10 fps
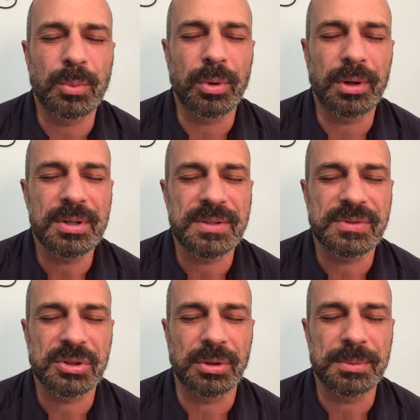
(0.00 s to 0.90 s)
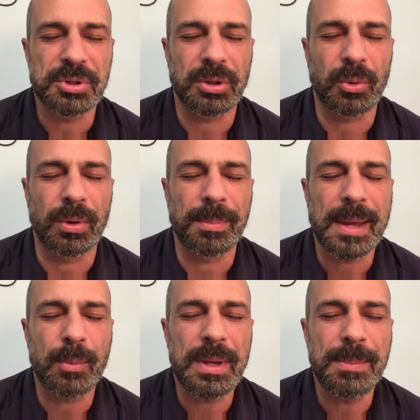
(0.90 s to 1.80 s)
words of scripture, Lord.
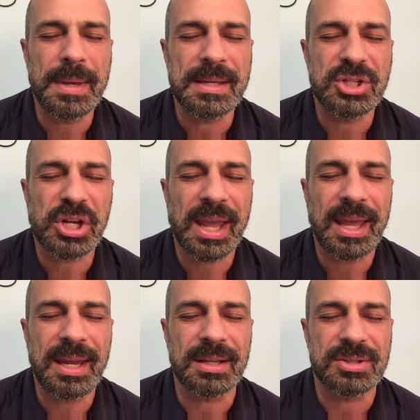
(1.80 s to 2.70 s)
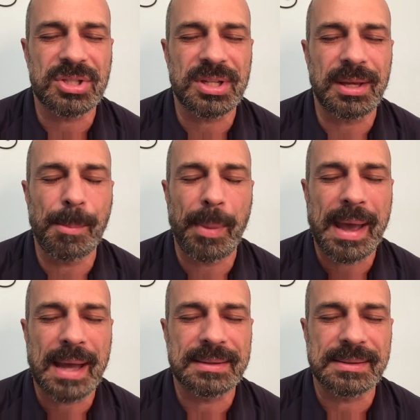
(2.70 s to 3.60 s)
May we be changed,
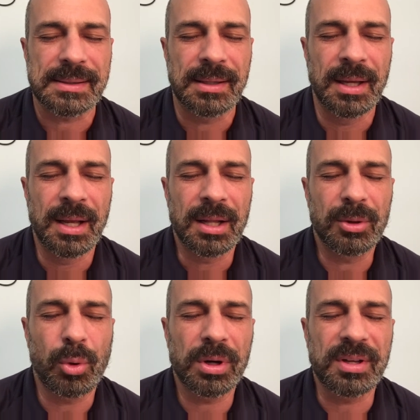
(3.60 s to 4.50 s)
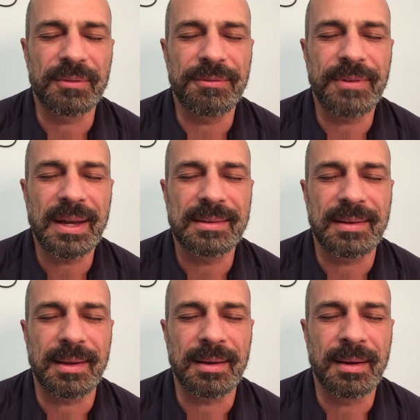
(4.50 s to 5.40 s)
impacted, Lord,
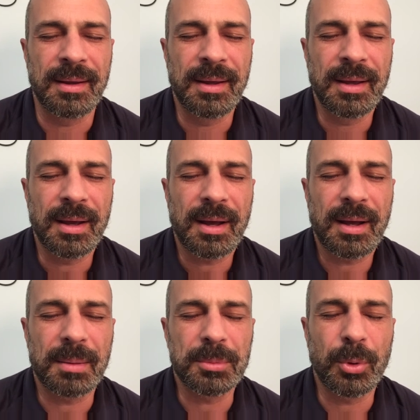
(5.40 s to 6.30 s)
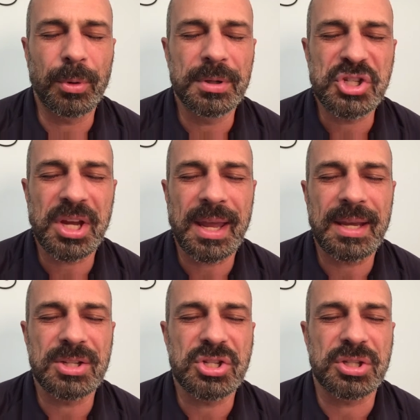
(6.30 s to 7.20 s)
convicted, Lord,
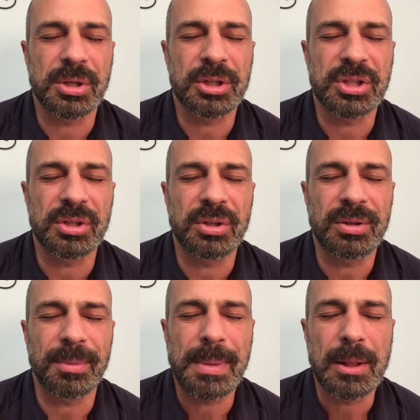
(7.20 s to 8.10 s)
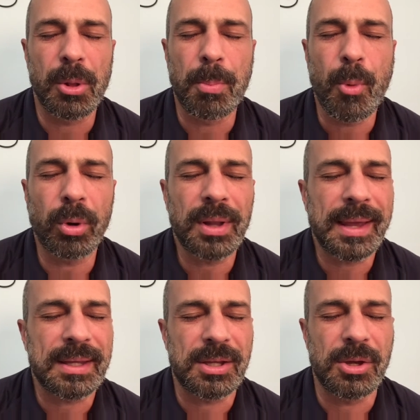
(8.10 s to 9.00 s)
changed to be more
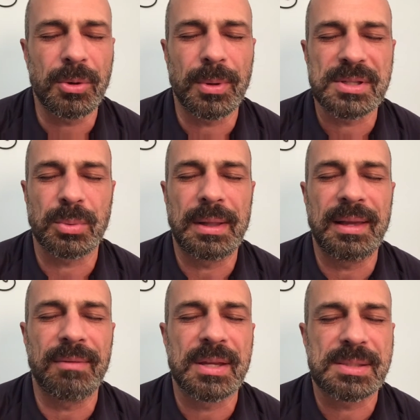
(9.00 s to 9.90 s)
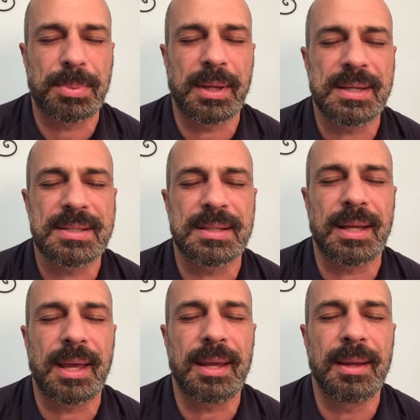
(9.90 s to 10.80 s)
like you as we leave this place
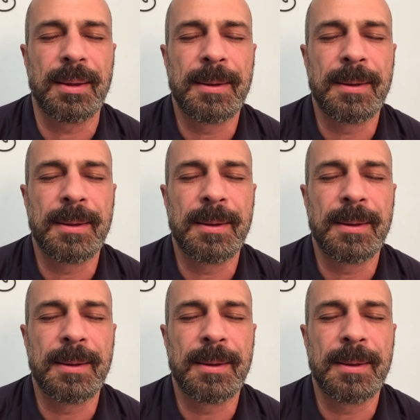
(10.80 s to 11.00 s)
today.